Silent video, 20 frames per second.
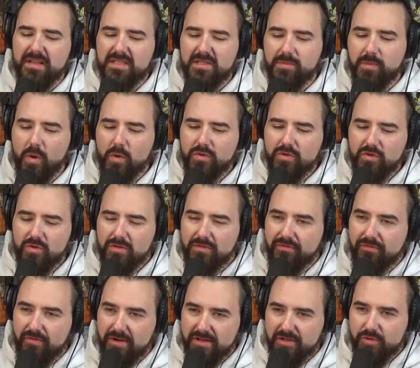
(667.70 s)
exposed to the
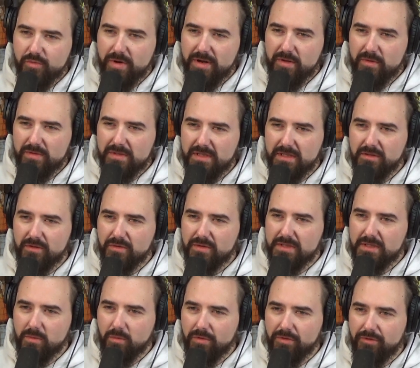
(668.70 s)
French radio scene? Do you
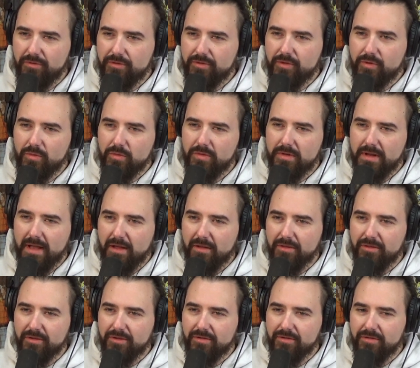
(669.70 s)
see what they're doing? How
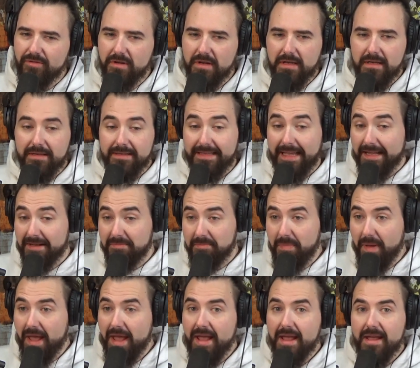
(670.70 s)
they're getting
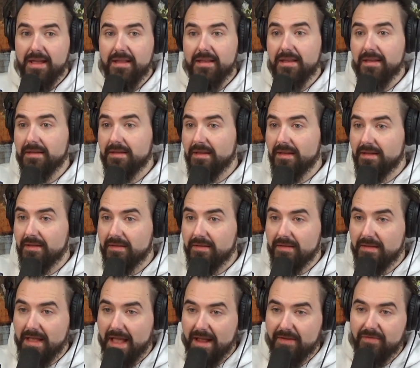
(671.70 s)
paid, and
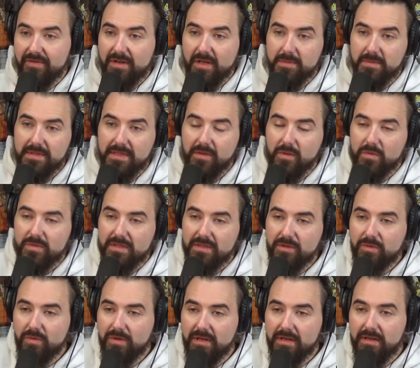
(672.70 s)
the advertisement that goes
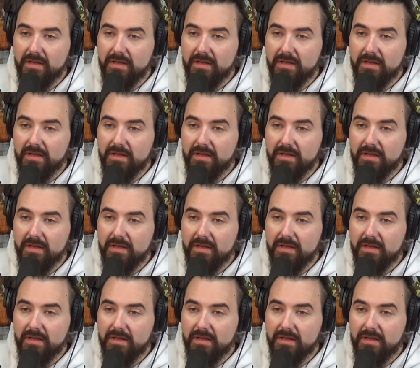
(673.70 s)
into it.